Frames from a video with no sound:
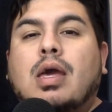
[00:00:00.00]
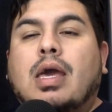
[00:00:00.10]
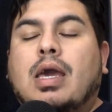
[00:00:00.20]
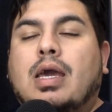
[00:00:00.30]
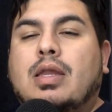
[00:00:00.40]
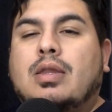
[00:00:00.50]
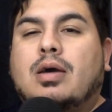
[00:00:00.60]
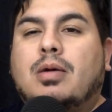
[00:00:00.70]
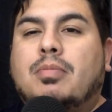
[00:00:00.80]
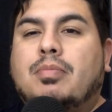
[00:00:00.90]
And
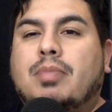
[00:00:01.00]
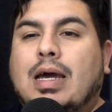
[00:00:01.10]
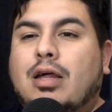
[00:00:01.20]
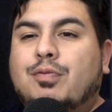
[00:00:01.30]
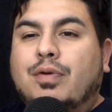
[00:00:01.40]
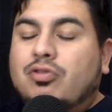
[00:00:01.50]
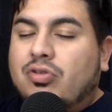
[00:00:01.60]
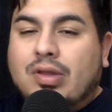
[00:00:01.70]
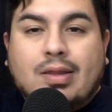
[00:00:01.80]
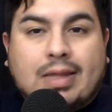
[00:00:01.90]
Alex Pereira
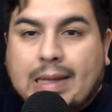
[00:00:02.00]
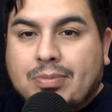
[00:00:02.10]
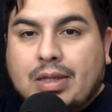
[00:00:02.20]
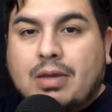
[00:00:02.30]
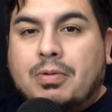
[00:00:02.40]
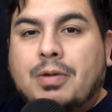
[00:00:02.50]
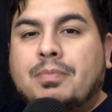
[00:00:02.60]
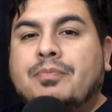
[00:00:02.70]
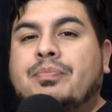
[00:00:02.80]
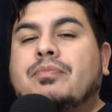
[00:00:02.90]
just did the damn thing, right?
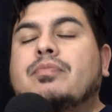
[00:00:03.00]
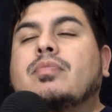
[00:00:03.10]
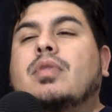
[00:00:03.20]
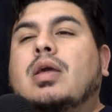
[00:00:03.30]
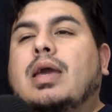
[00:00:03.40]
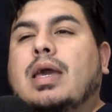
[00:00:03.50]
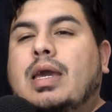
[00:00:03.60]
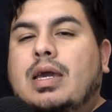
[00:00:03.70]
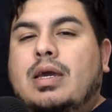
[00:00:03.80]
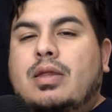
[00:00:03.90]

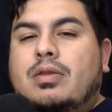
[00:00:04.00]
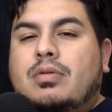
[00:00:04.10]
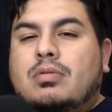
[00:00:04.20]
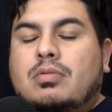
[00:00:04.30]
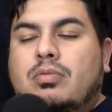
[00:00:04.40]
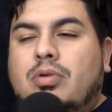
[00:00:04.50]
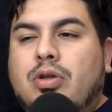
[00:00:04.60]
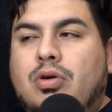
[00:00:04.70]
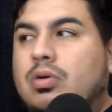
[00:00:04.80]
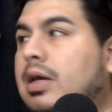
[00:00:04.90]
And,
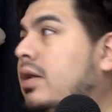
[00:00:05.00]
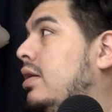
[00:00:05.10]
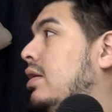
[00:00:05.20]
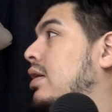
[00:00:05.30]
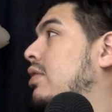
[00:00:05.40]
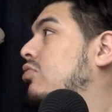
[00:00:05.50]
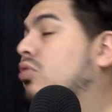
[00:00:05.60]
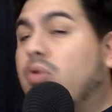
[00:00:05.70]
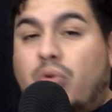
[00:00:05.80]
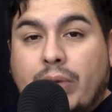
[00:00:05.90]
you know, it is
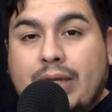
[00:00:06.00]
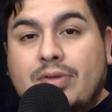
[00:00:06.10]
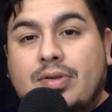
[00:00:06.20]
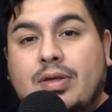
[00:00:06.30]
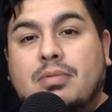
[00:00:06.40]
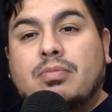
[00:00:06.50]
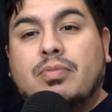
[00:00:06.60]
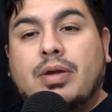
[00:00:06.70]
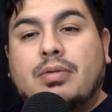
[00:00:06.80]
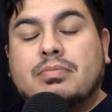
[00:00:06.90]
crazy,
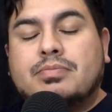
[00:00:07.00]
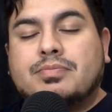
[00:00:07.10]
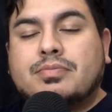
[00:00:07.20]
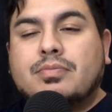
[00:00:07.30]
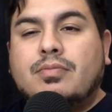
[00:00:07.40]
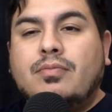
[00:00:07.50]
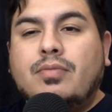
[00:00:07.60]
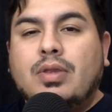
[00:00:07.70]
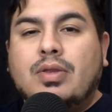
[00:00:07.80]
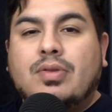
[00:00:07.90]
right,
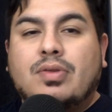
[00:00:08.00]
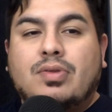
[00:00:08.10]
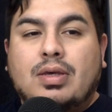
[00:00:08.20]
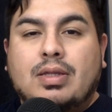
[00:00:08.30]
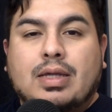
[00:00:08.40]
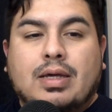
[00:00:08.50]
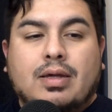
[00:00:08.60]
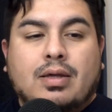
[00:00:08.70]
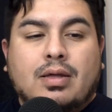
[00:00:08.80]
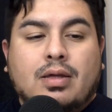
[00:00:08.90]
to see that